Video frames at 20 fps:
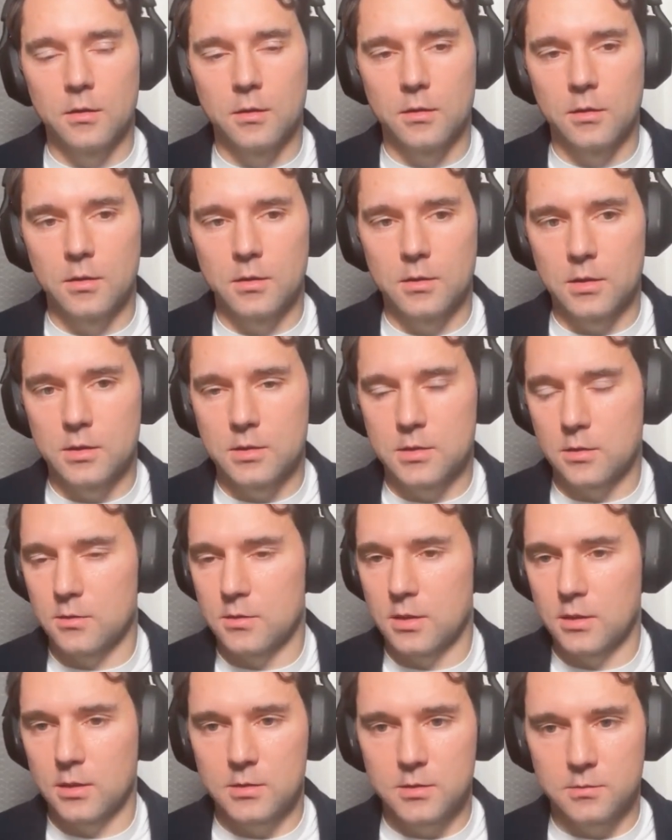It sounds
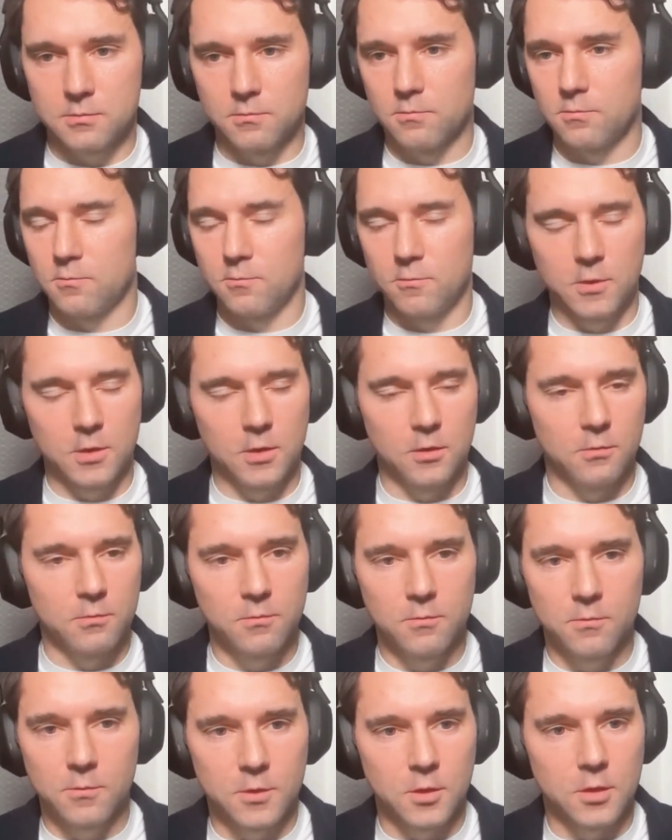like there's some,
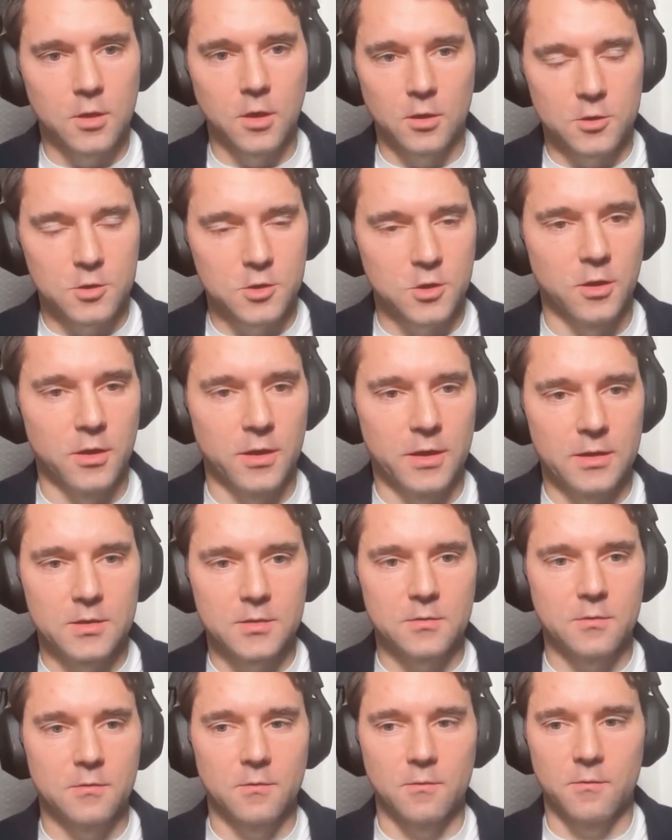the culture
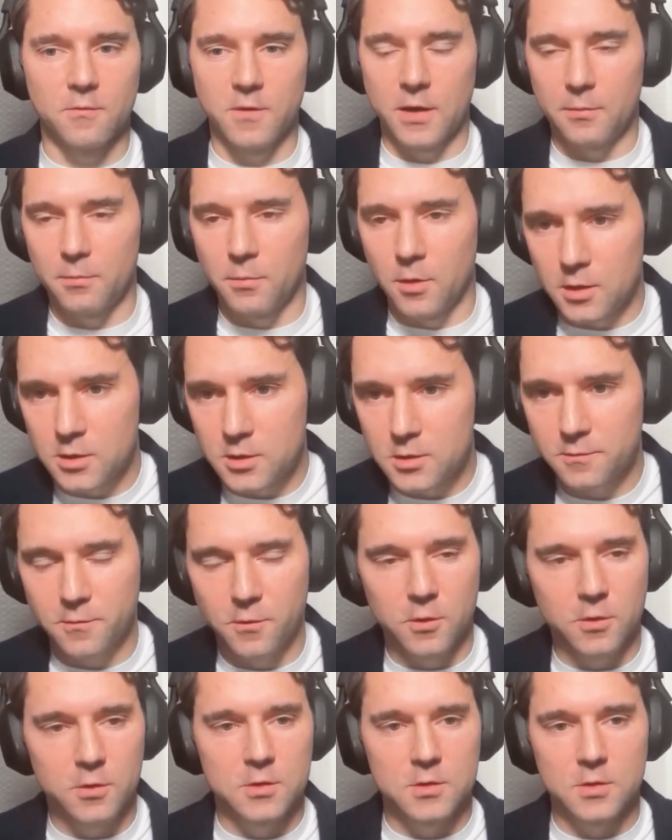is very much
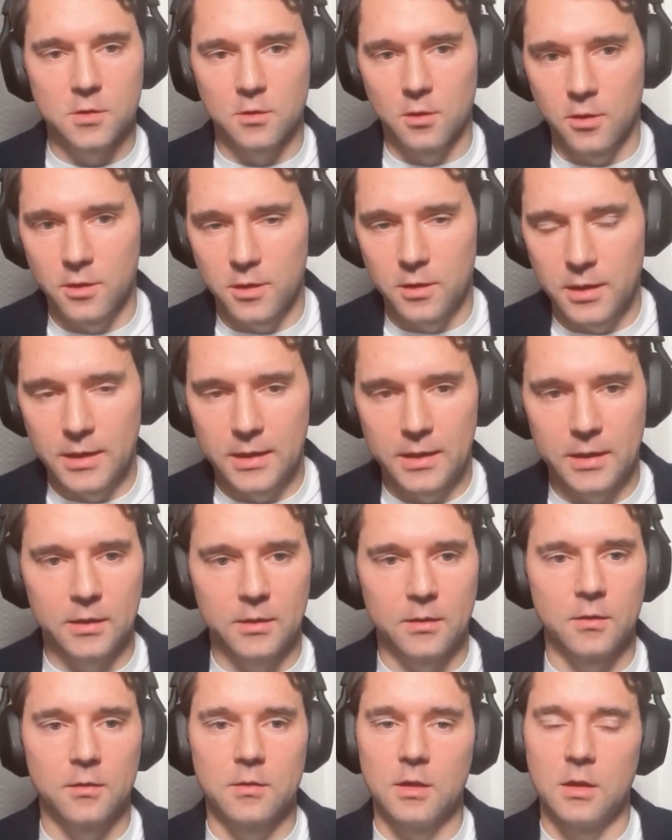focused on learning
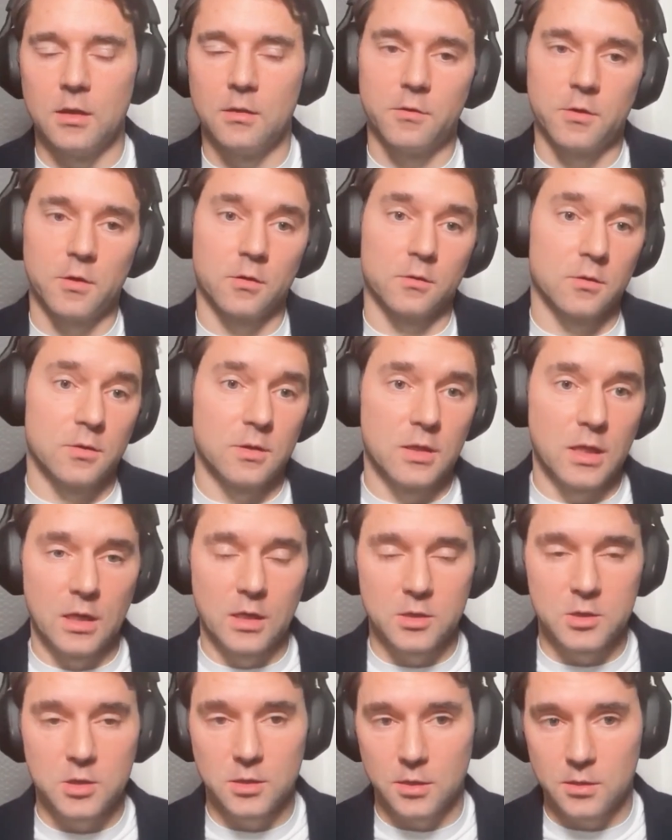and delivering on the data
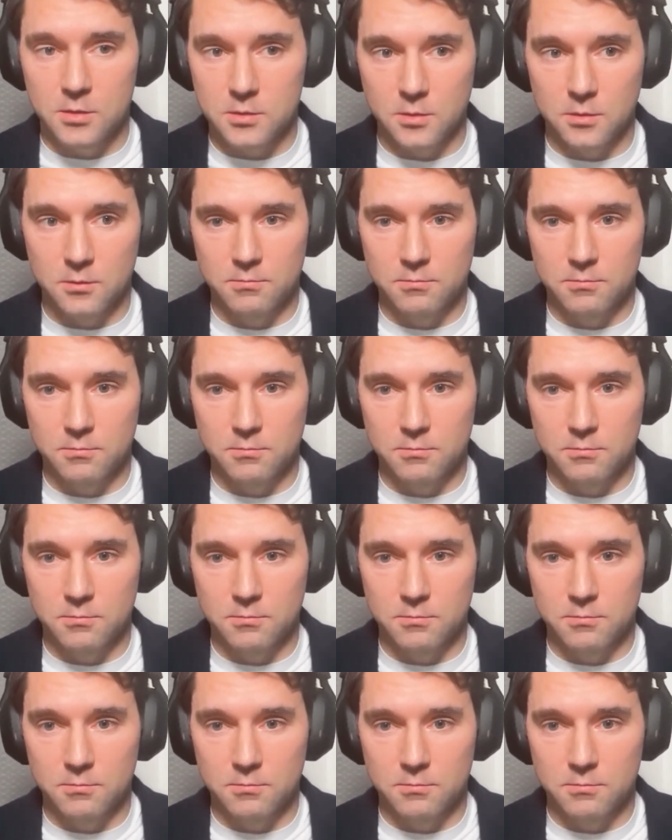agenda. So